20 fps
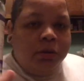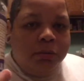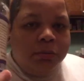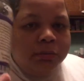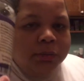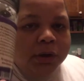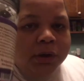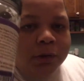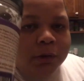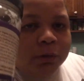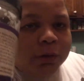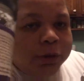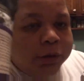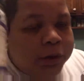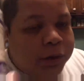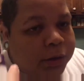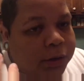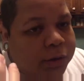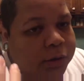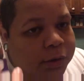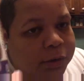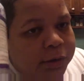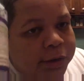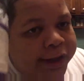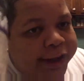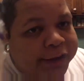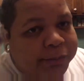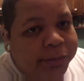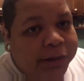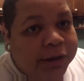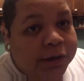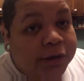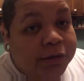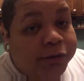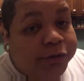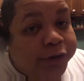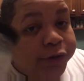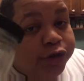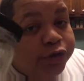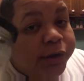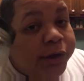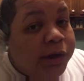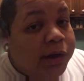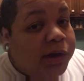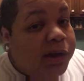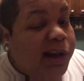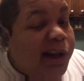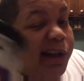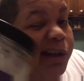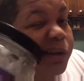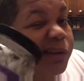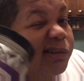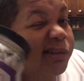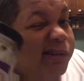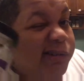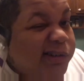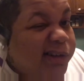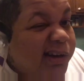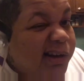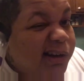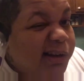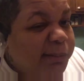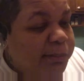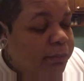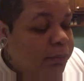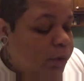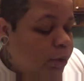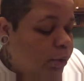my coconut has been in the refrigerator like a long time,